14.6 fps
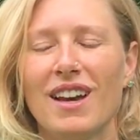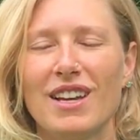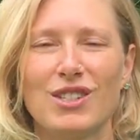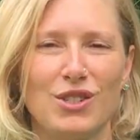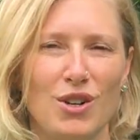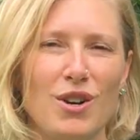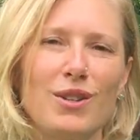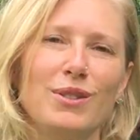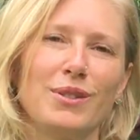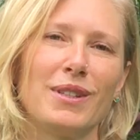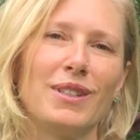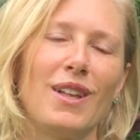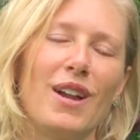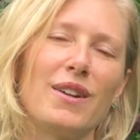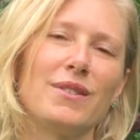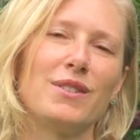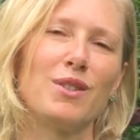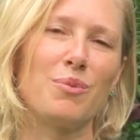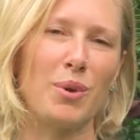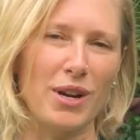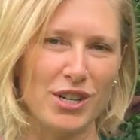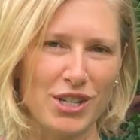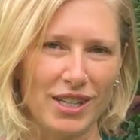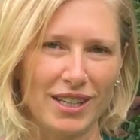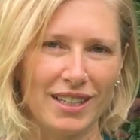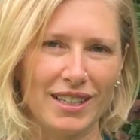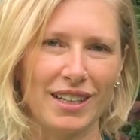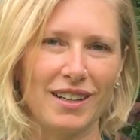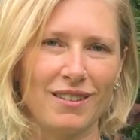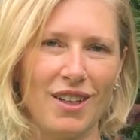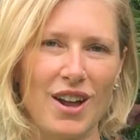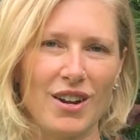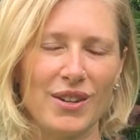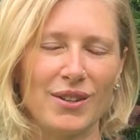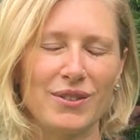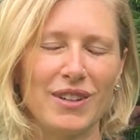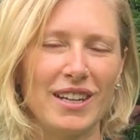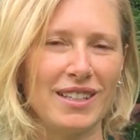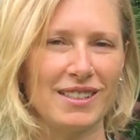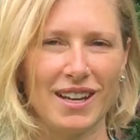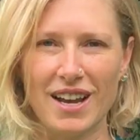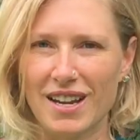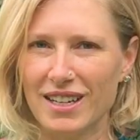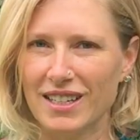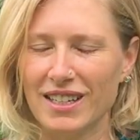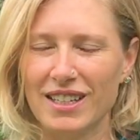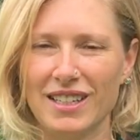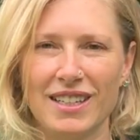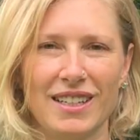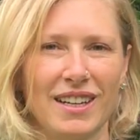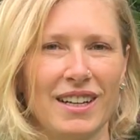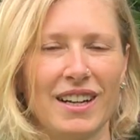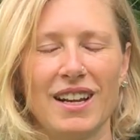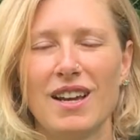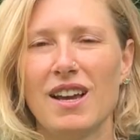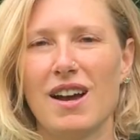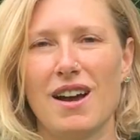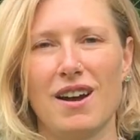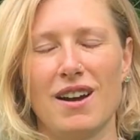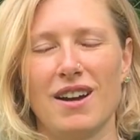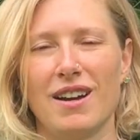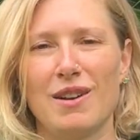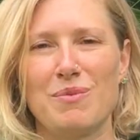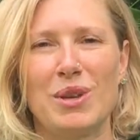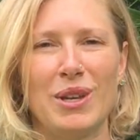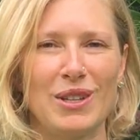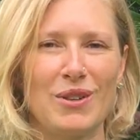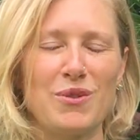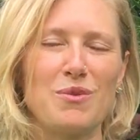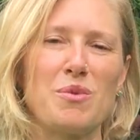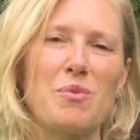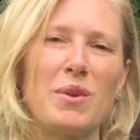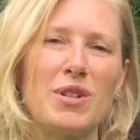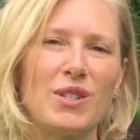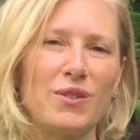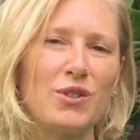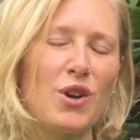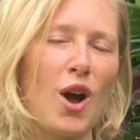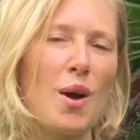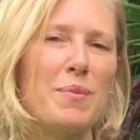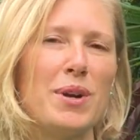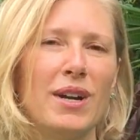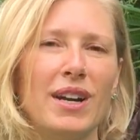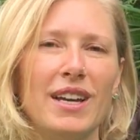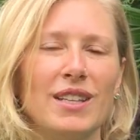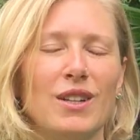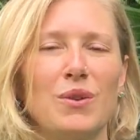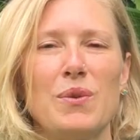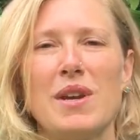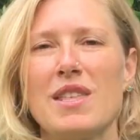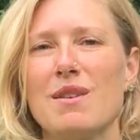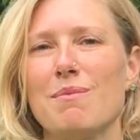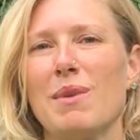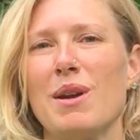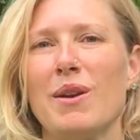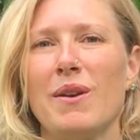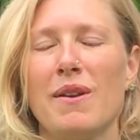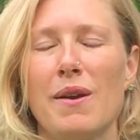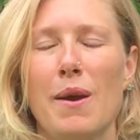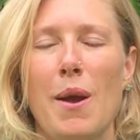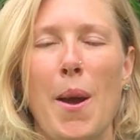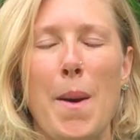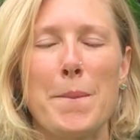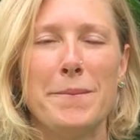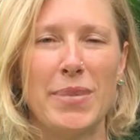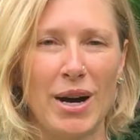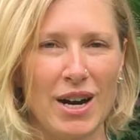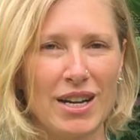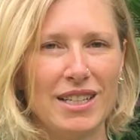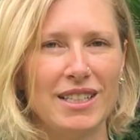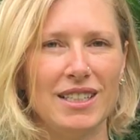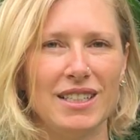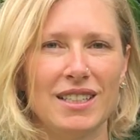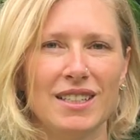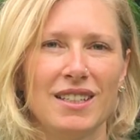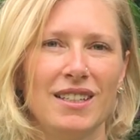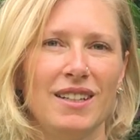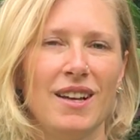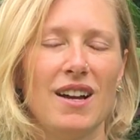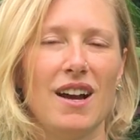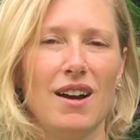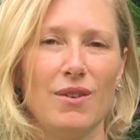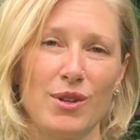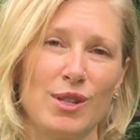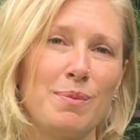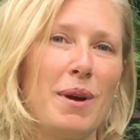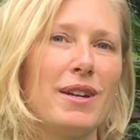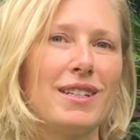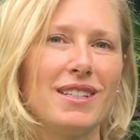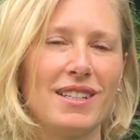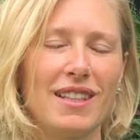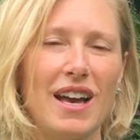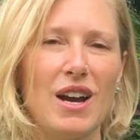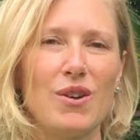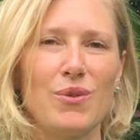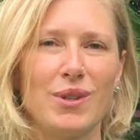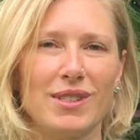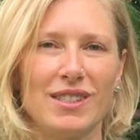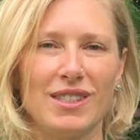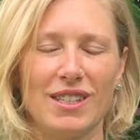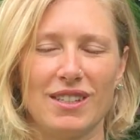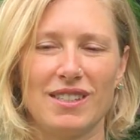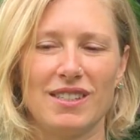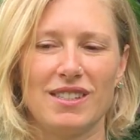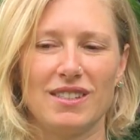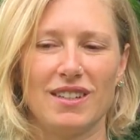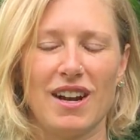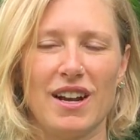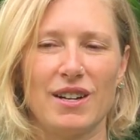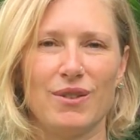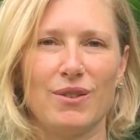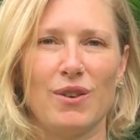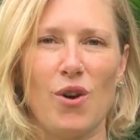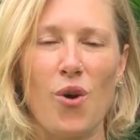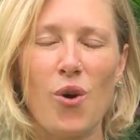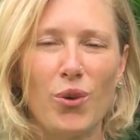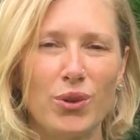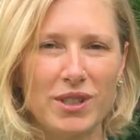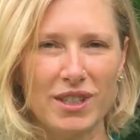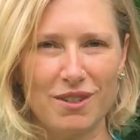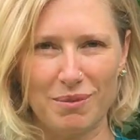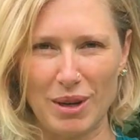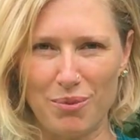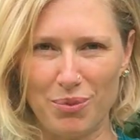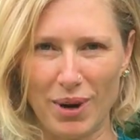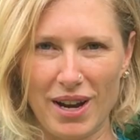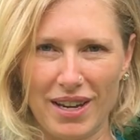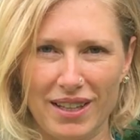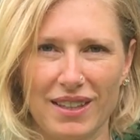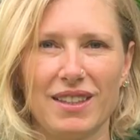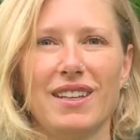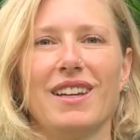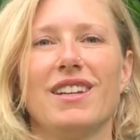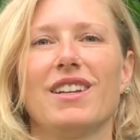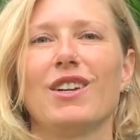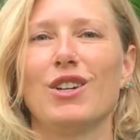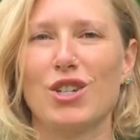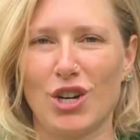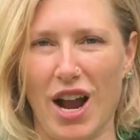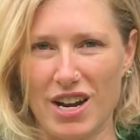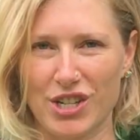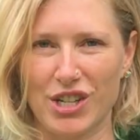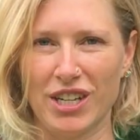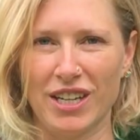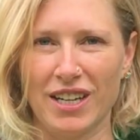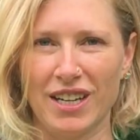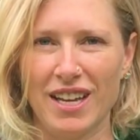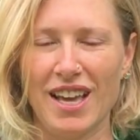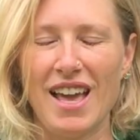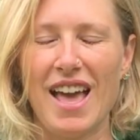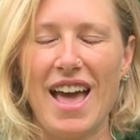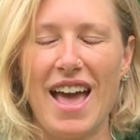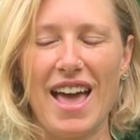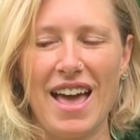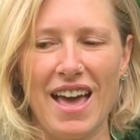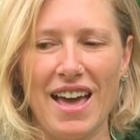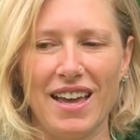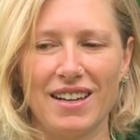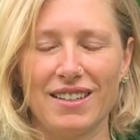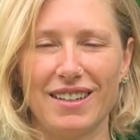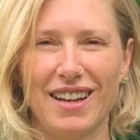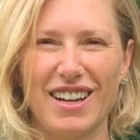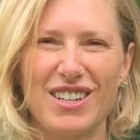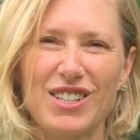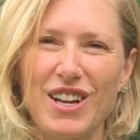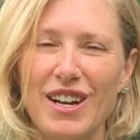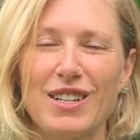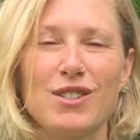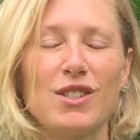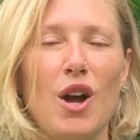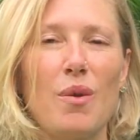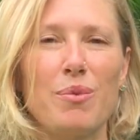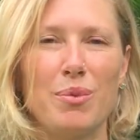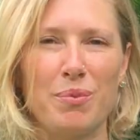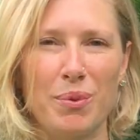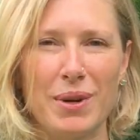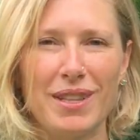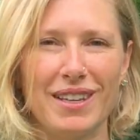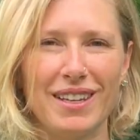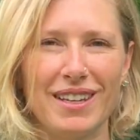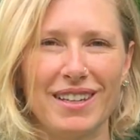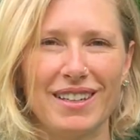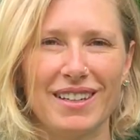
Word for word: I struggled with a lot of depression and a lot of anxiety, and uh, I'm healing from a bunch of trauma, and the way that my body responded to that was this kind of holding of my breath and contraction, and I just kind of stopped breathing.